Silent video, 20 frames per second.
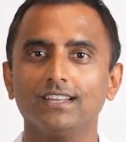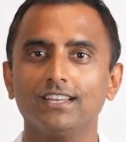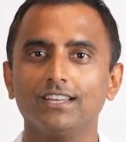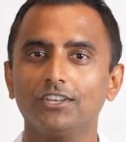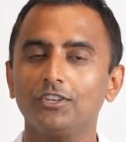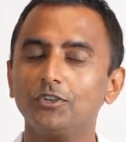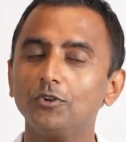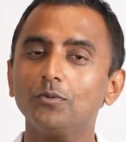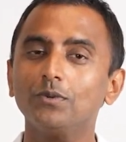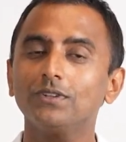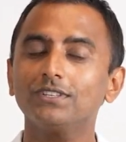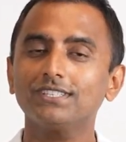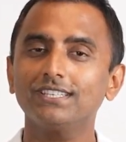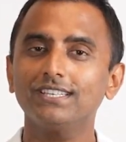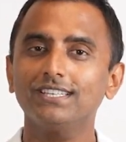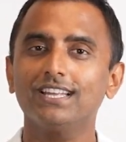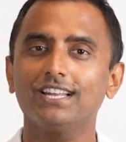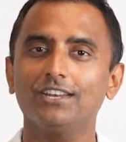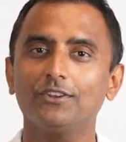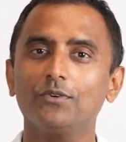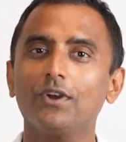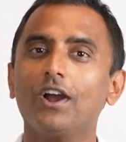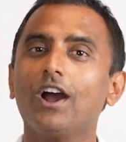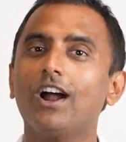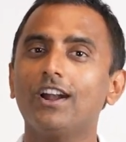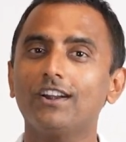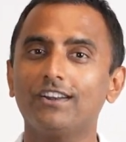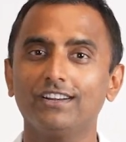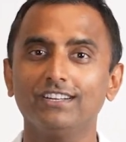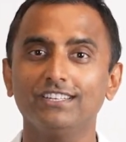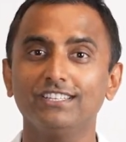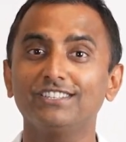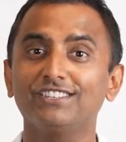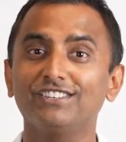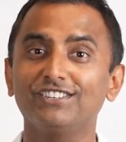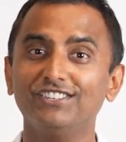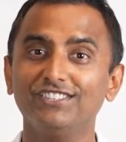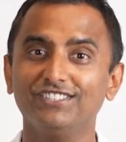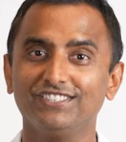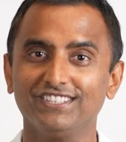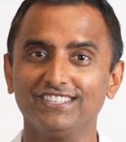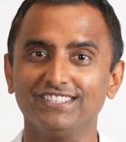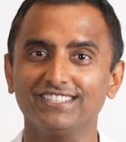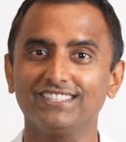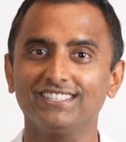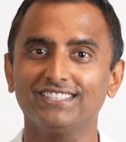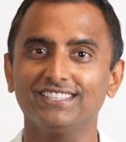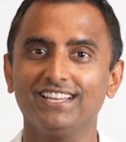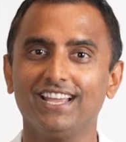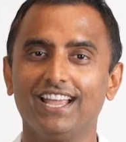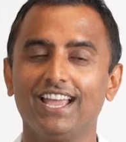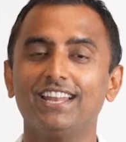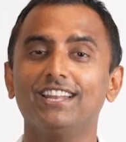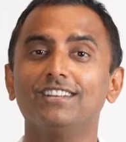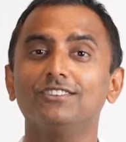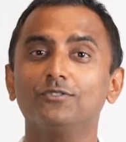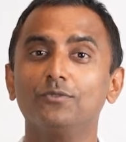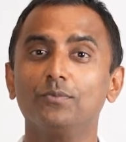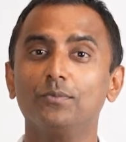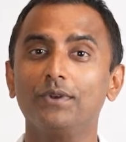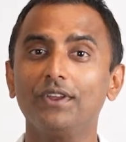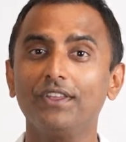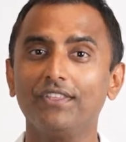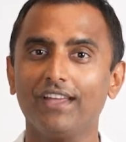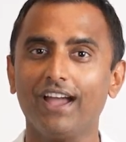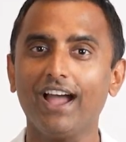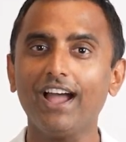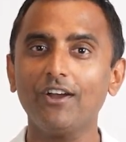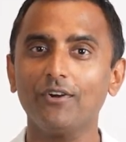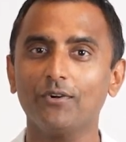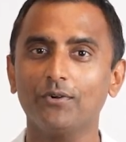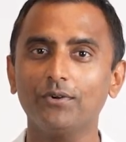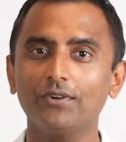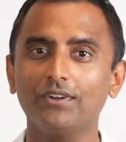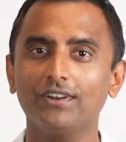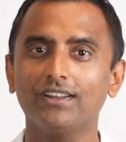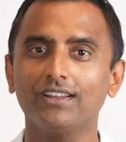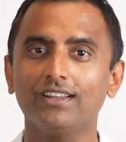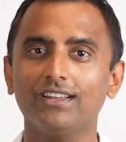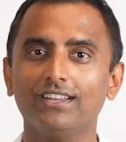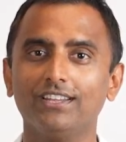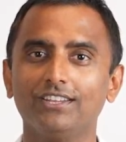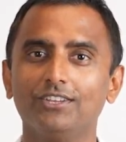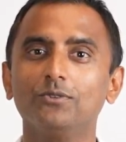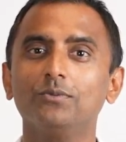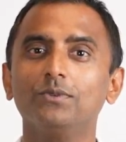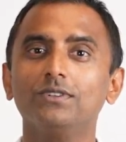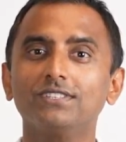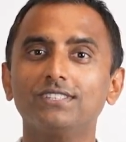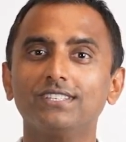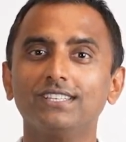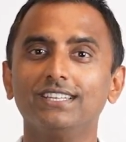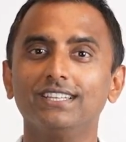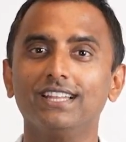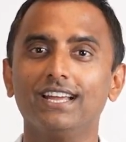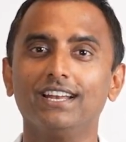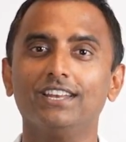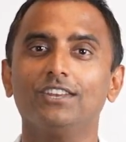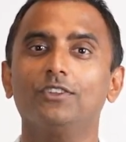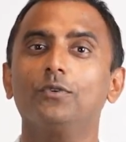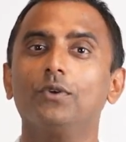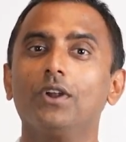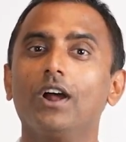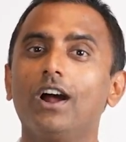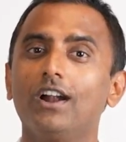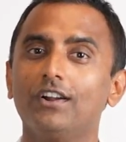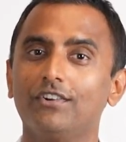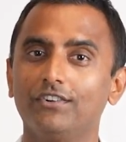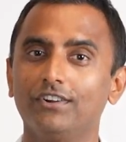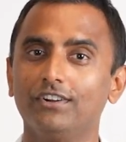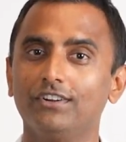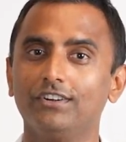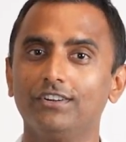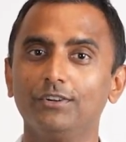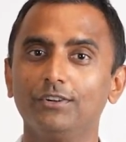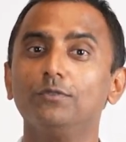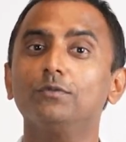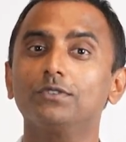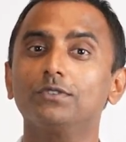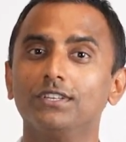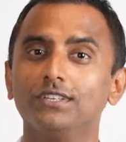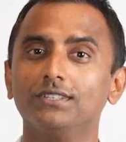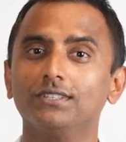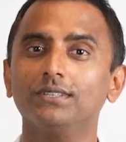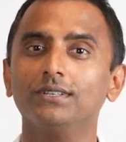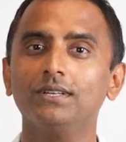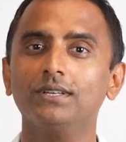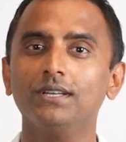you will see that your heart rate increases. And as you breathe out, you will see that your heart rate reduces.